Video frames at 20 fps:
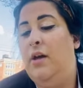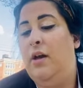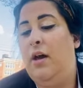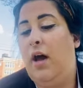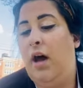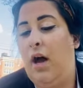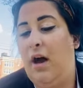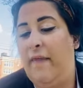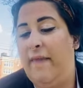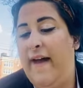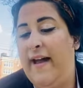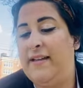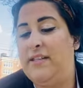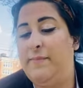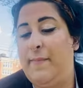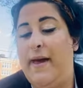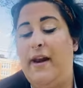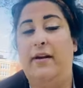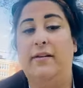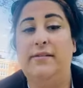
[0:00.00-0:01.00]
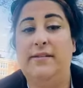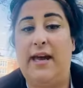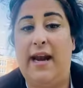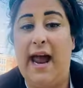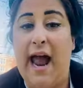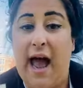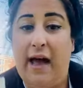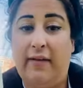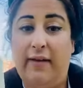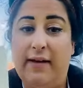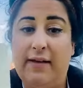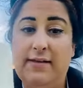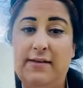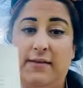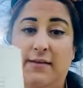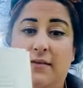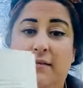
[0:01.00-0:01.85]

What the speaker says: Oh, that's better, said Alice.